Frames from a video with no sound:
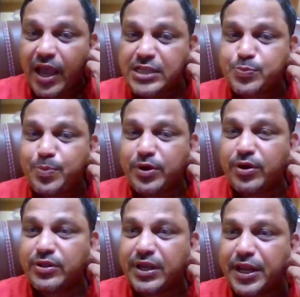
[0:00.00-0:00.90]
As
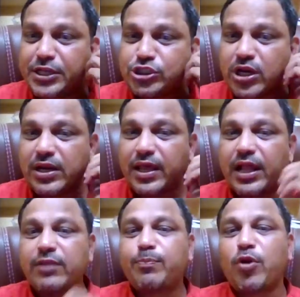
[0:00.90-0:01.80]
per the National
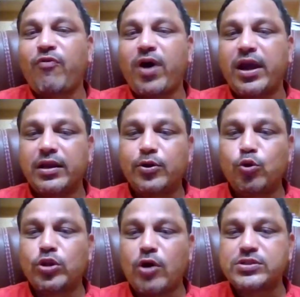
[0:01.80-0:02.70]
Health Profile
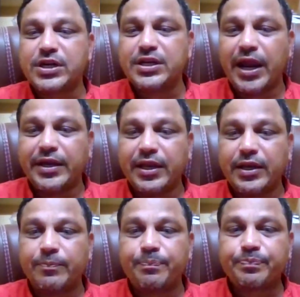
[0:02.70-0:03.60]

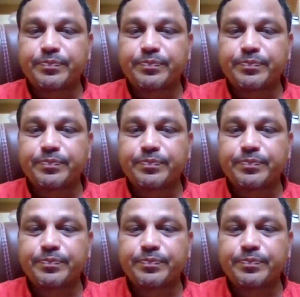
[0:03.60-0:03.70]
2018,